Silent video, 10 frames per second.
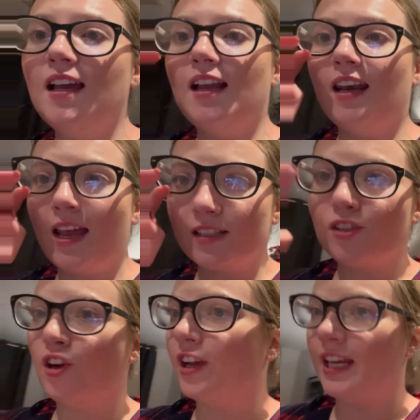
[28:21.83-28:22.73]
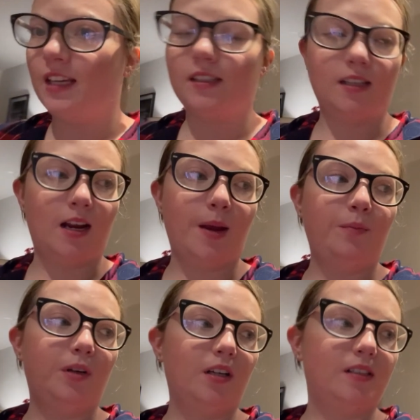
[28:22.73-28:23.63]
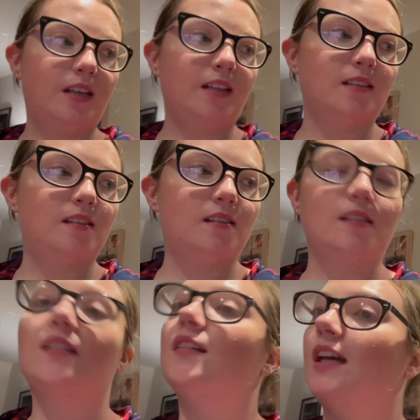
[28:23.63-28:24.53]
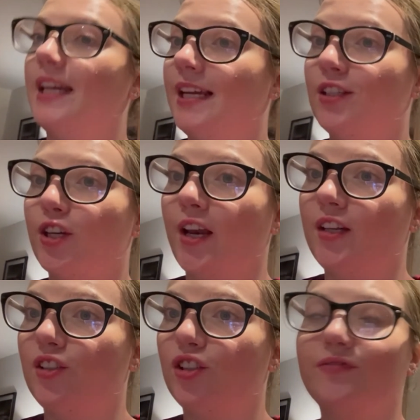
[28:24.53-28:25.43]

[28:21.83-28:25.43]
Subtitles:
let's not eat tonight because it's an eating challenge.